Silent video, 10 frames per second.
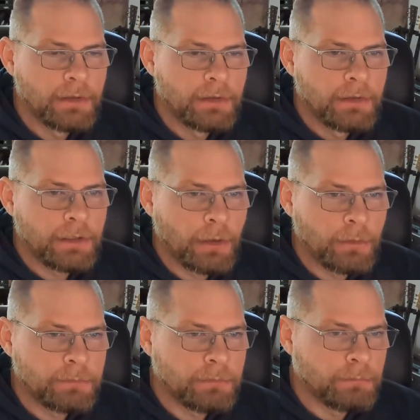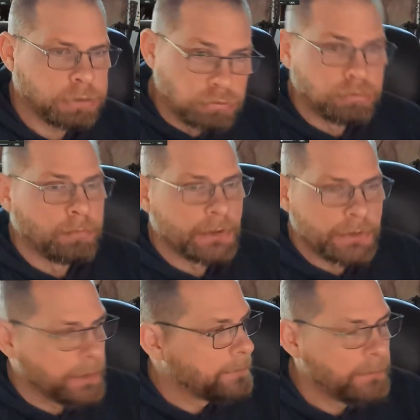a bunch
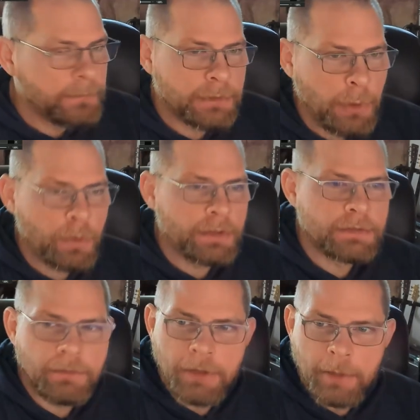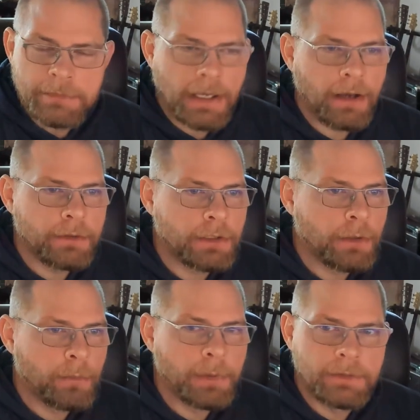of smoke and stuff comes out,
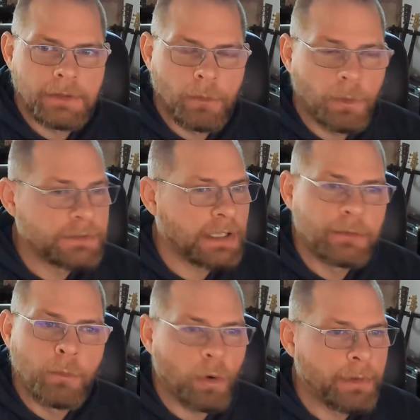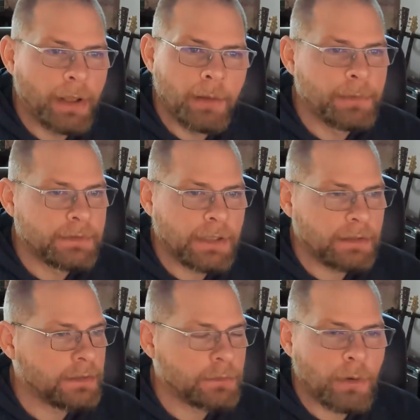but once it gets warmed up, it's got
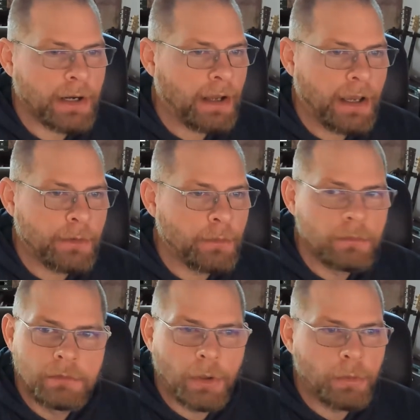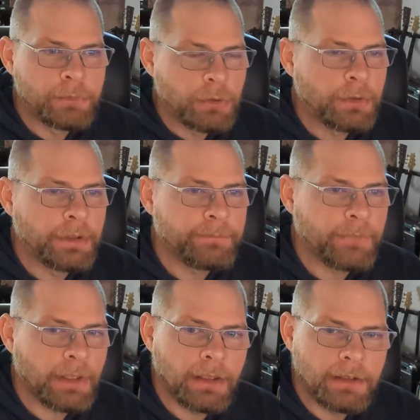this great idle lope to it,
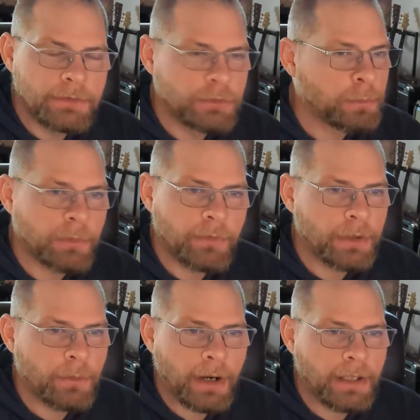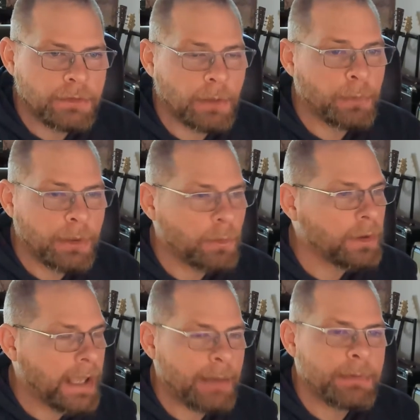and it's super fun to ride. So I'm
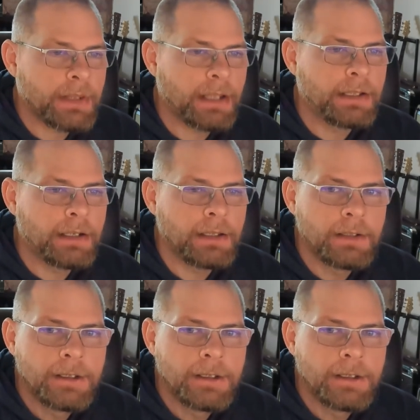really happy that I did it.